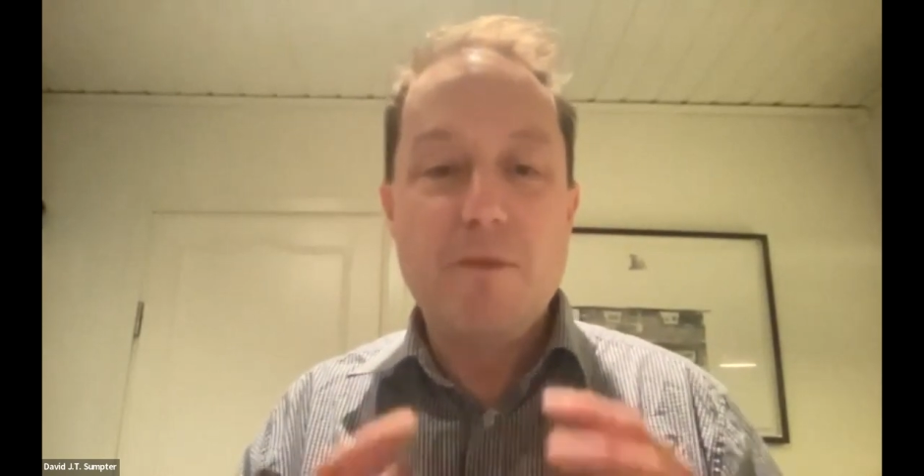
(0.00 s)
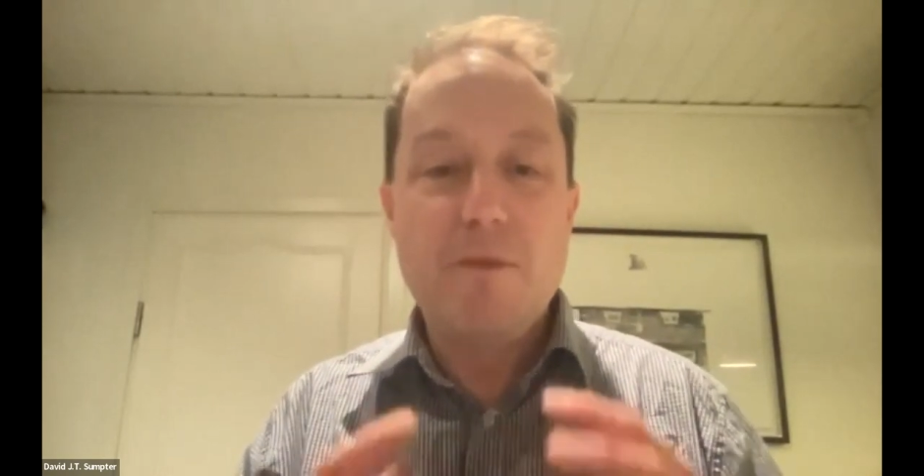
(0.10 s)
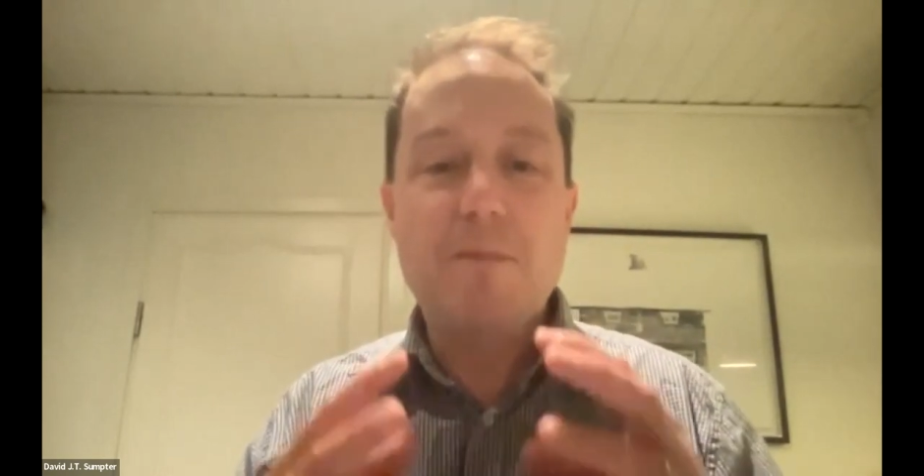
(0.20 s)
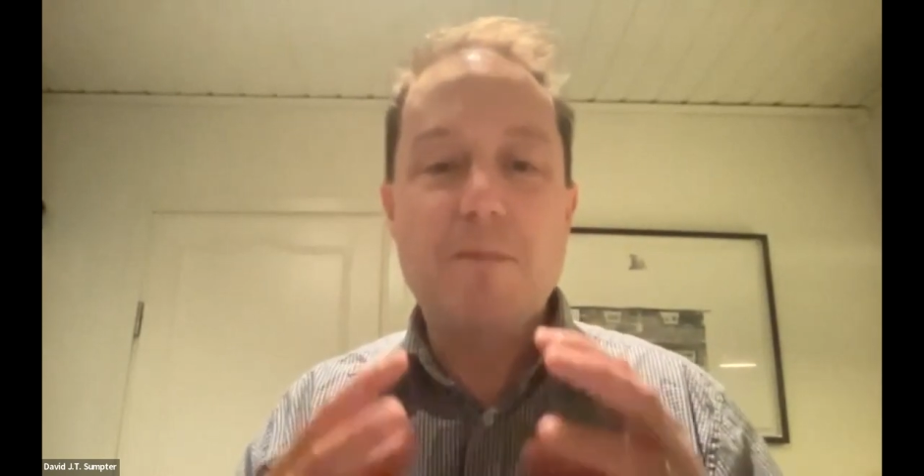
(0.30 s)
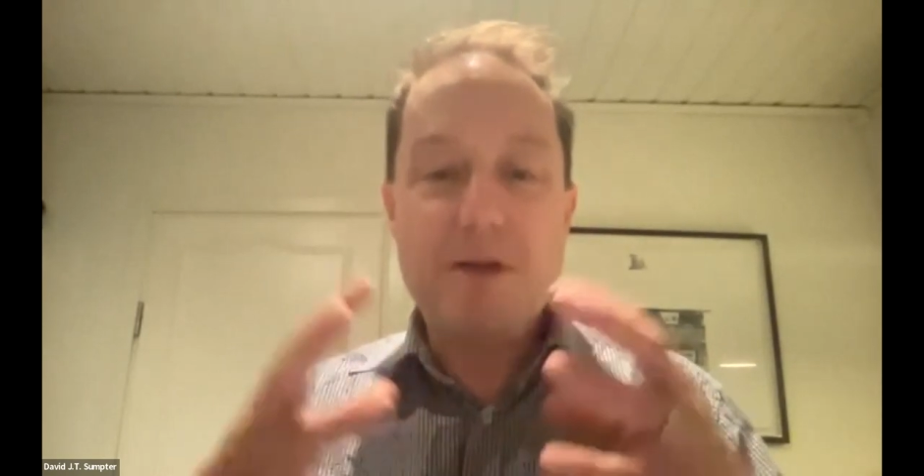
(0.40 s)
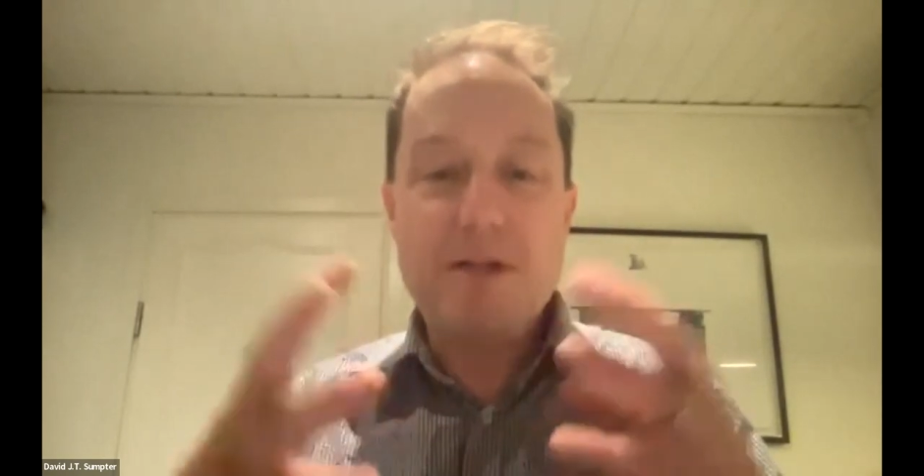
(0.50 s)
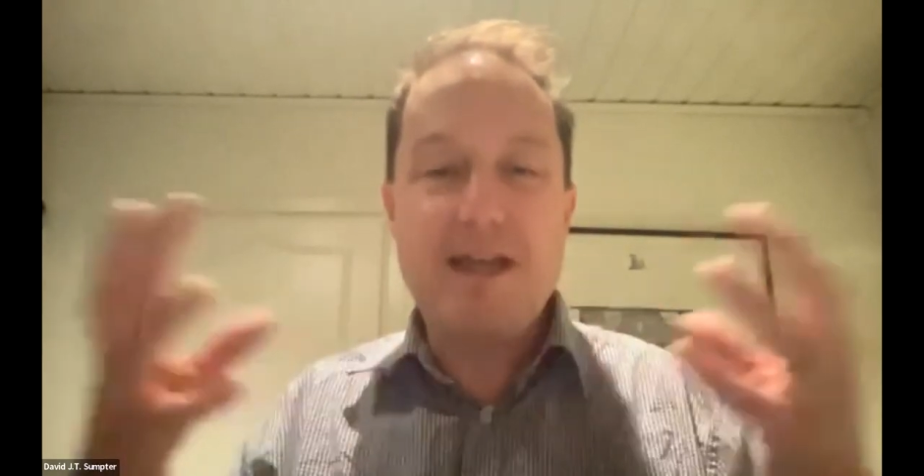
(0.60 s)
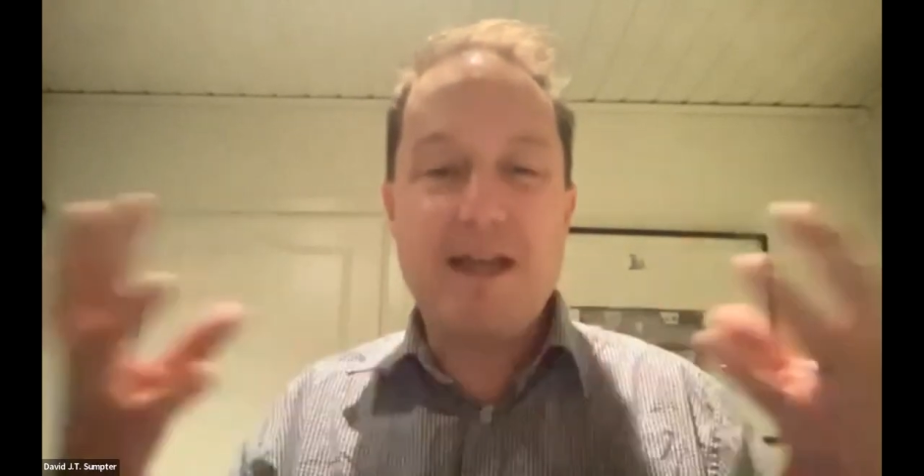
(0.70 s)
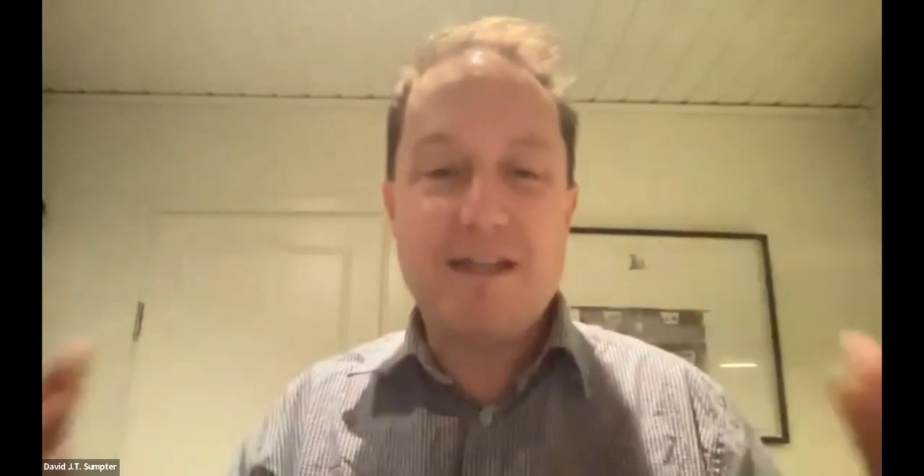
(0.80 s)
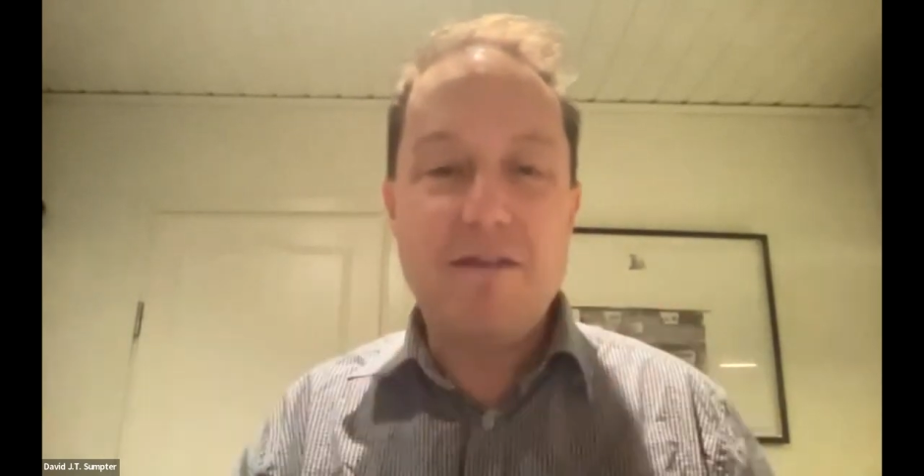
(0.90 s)
with a
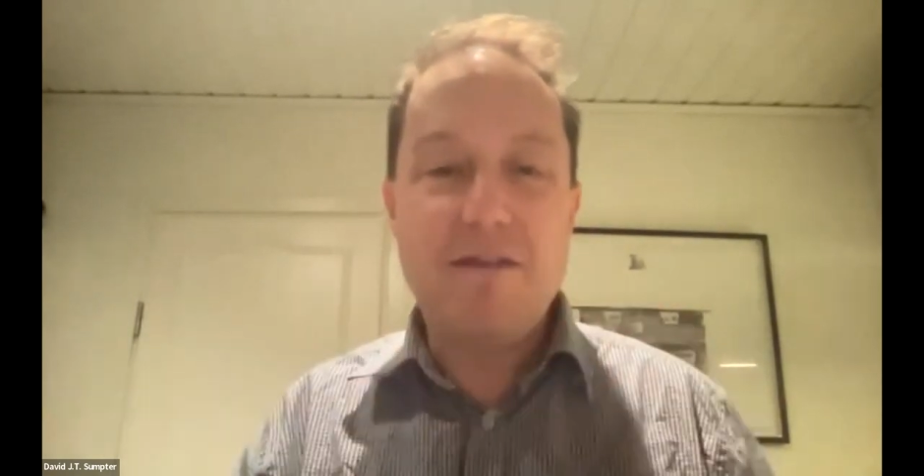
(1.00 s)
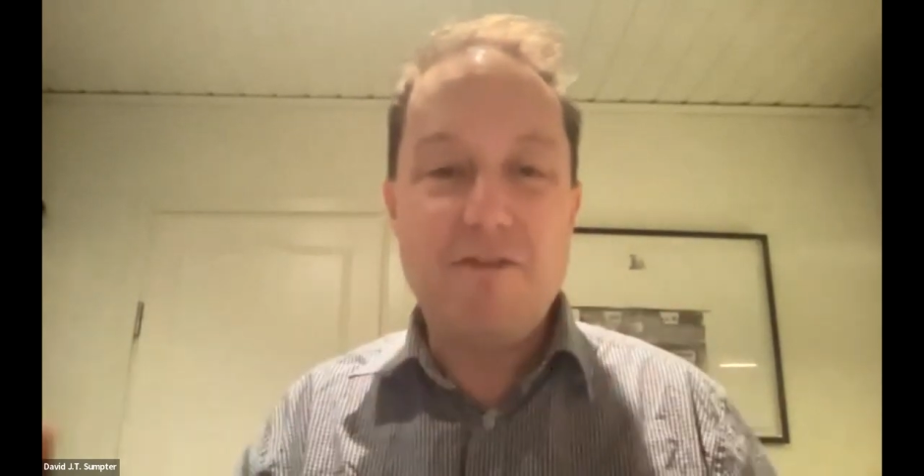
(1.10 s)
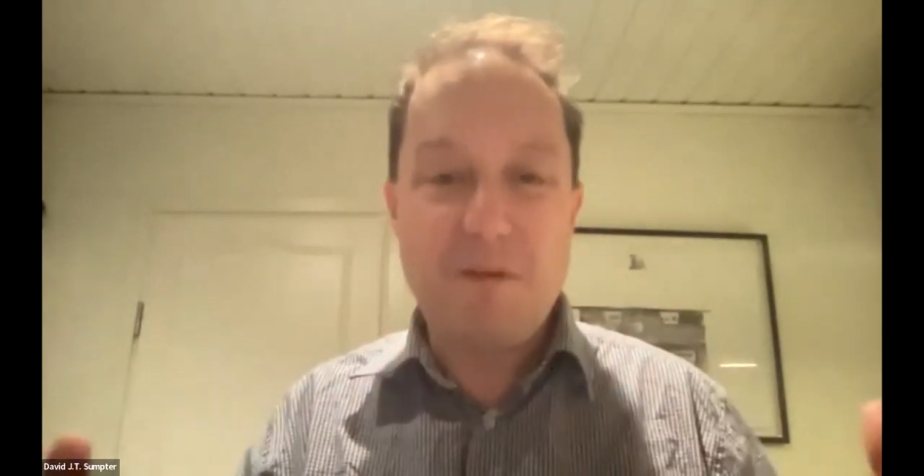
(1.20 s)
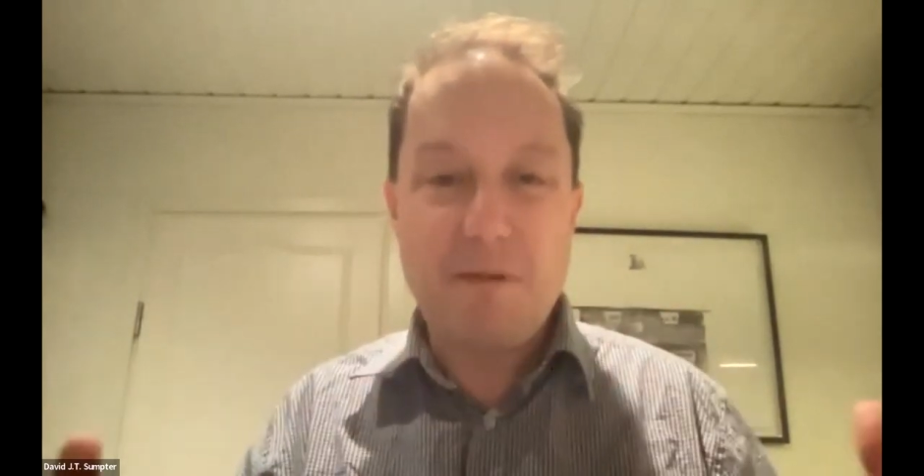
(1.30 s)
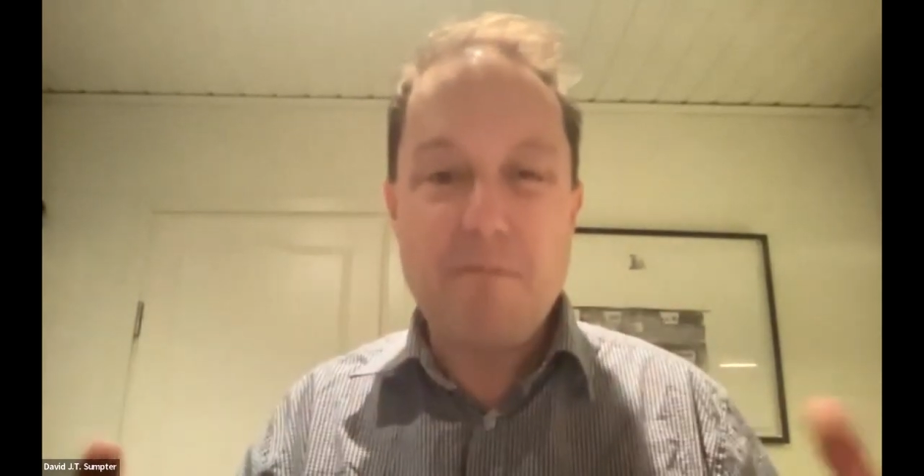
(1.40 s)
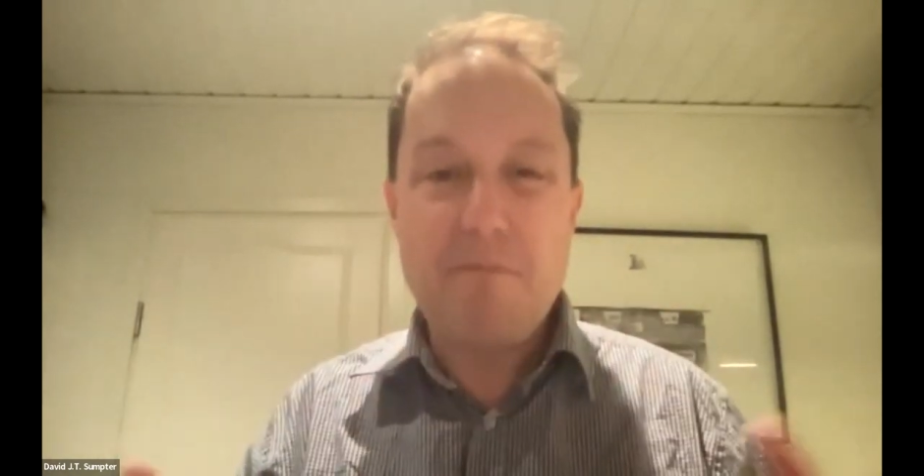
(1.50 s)
predictive